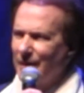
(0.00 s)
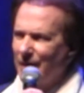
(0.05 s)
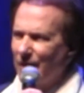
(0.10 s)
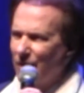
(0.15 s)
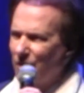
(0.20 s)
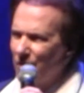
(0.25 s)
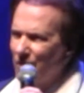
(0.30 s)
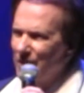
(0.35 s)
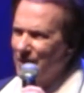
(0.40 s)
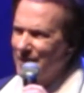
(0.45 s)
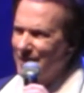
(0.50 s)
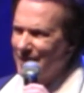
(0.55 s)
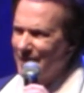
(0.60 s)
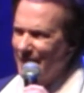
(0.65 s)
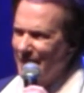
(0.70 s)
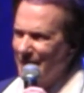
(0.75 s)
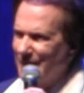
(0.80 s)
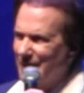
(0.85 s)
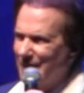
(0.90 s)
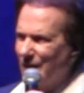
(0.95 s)
that are the
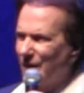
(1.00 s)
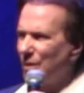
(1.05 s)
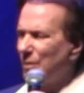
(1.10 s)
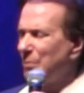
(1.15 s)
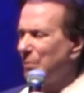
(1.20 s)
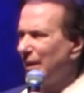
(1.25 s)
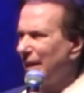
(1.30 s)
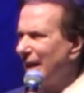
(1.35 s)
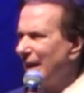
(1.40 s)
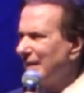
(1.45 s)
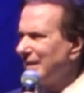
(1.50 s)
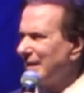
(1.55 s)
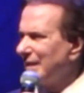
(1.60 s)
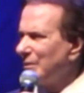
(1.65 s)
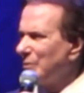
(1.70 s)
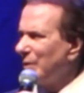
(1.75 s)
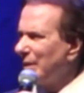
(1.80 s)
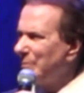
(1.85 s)
seeds that are planted